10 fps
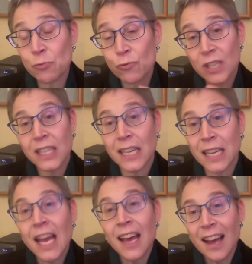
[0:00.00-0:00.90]
which
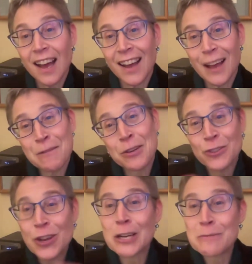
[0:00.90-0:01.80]
really, I mean,
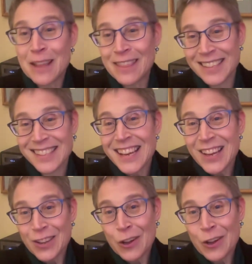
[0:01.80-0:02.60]
you talked about this,